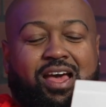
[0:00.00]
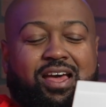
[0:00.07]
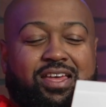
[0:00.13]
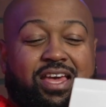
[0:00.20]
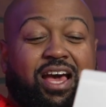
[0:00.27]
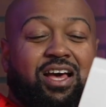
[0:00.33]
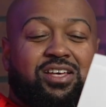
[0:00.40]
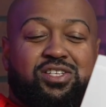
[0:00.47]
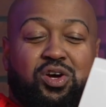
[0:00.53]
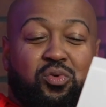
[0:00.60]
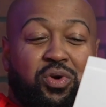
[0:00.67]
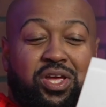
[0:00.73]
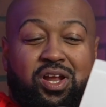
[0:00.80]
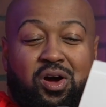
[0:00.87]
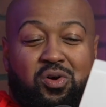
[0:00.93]
Yeah,
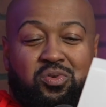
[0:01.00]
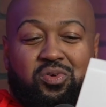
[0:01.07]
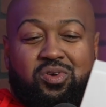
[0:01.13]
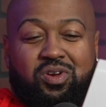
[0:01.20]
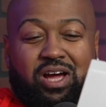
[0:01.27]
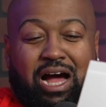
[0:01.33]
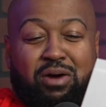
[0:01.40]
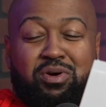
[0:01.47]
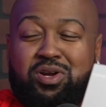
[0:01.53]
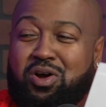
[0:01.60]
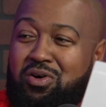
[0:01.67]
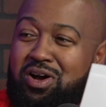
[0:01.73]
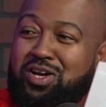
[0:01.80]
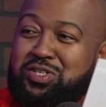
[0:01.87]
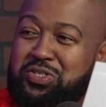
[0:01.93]
so I would
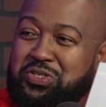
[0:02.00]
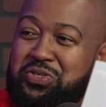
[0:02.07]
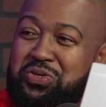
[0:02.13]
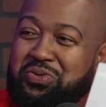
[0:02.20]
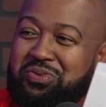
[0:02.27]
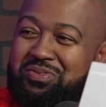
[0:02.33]
go 100 too.